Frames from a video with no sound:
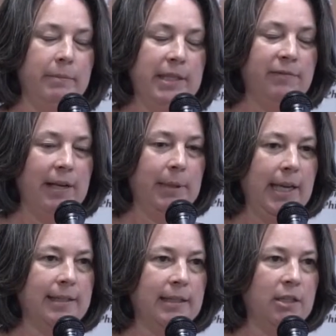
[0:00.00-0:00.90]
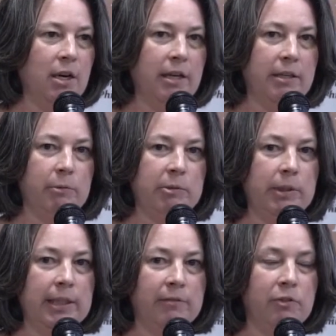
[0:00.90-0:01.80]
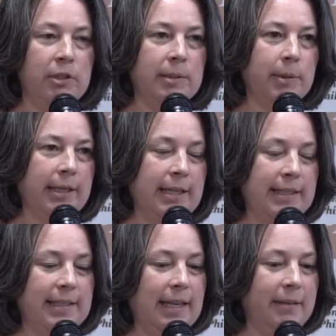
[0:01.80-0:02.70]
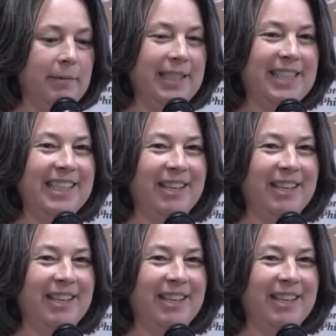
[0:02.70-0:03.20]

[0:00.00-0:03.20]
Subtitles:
This family has a dog that was really confused by this. He